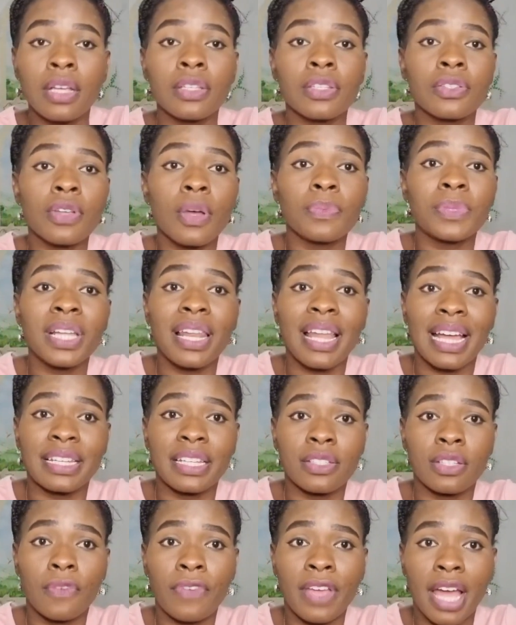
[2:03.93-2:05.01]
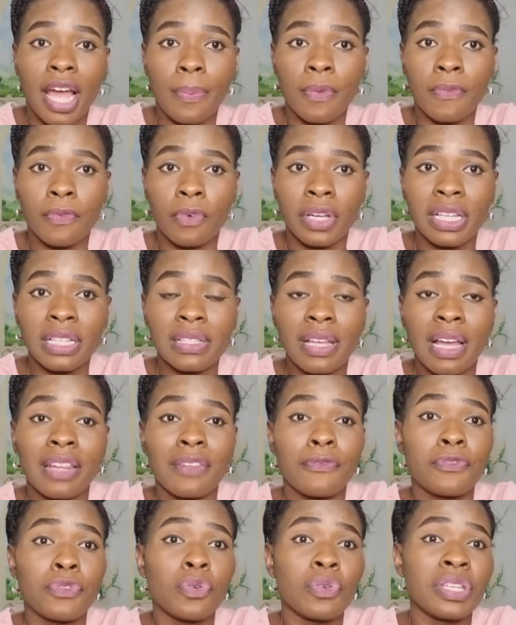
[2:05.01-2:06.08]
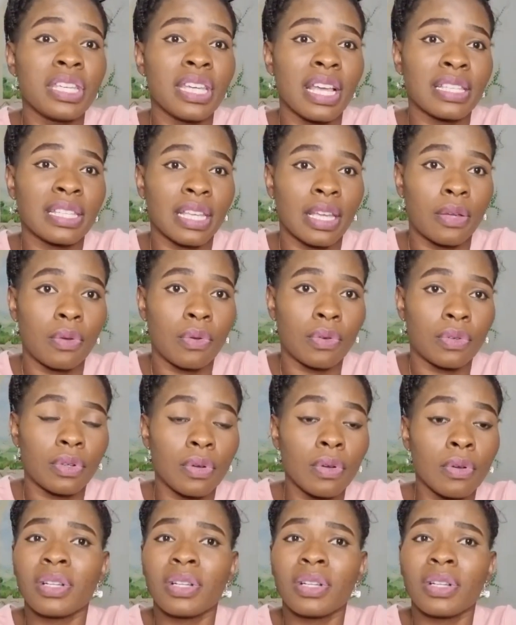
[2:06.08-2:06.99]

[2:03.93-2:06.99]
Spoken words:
Something like this often happened for Italy a few years ago.